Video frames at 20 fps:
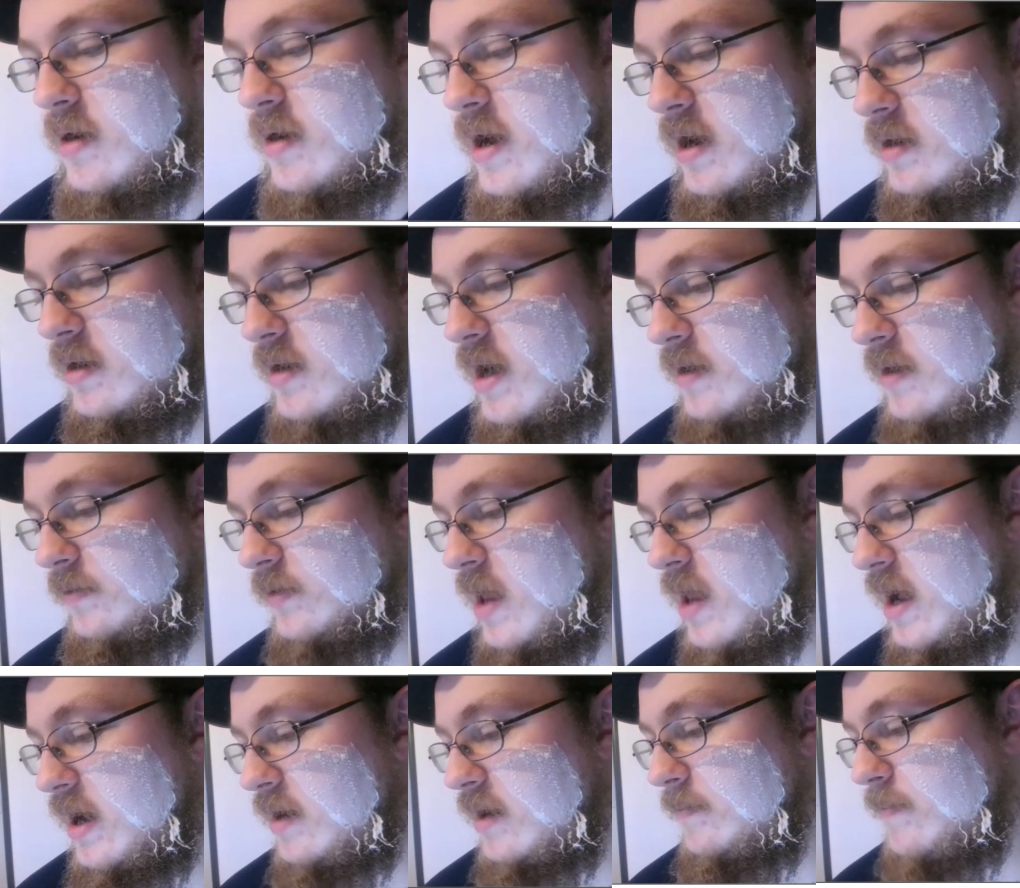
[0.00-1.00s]
And at
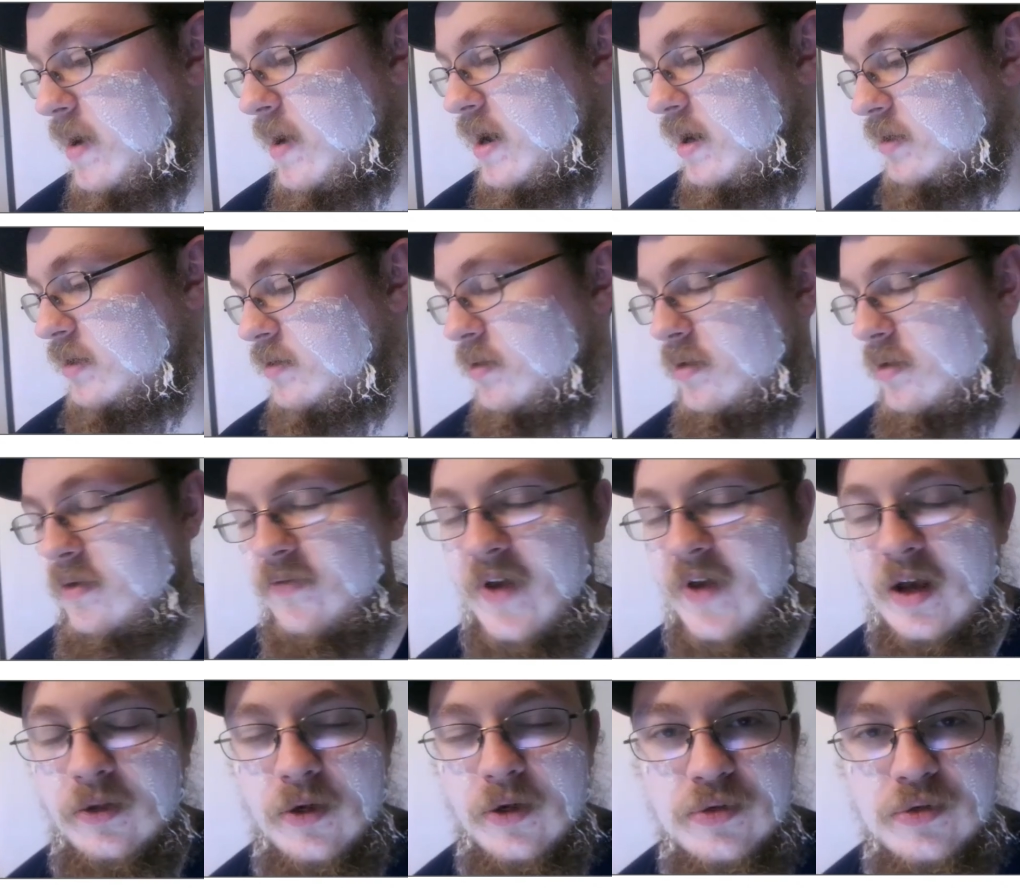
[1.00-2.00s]
linebacker,
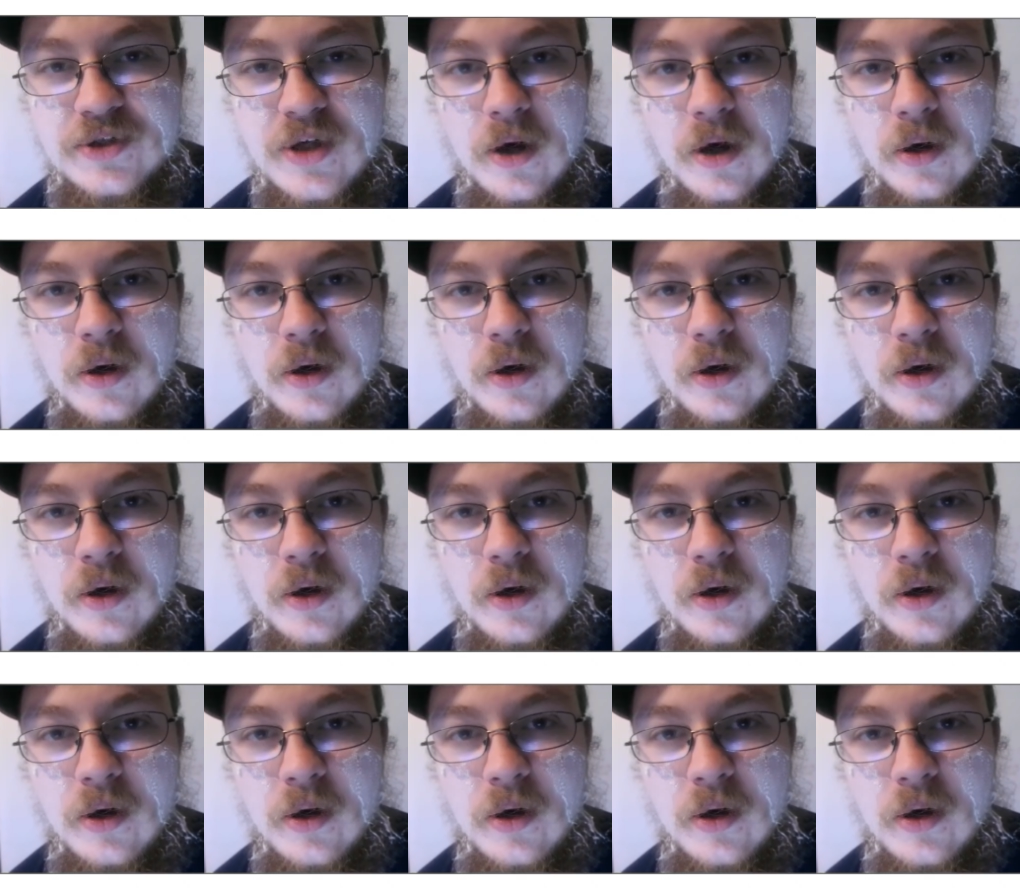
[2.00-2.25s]
they lose